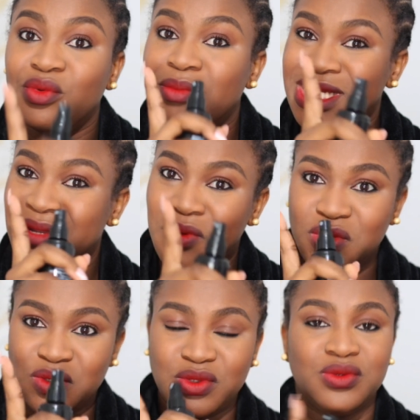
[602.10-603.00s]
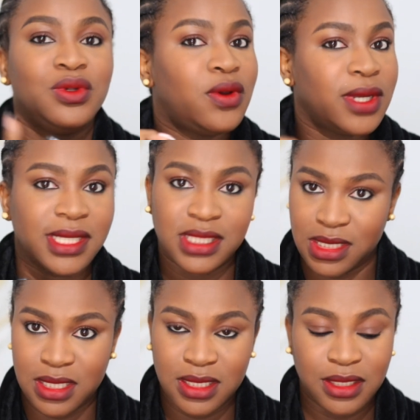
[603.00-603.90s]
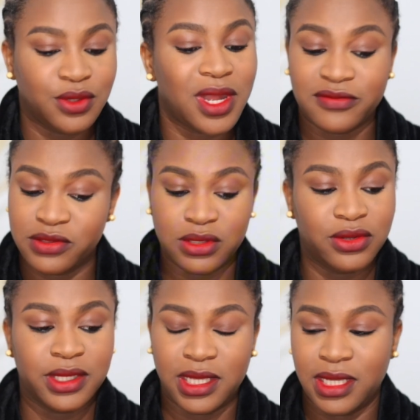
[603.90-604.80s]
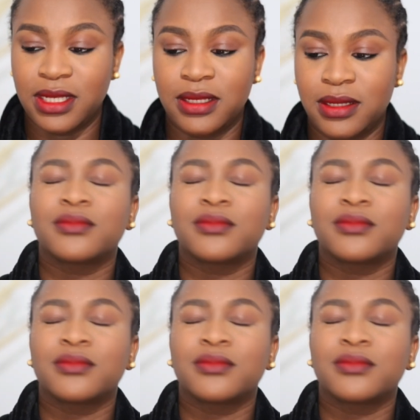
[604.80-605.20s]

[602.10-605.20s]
No matter what you do, lock it in. You have to lock it in.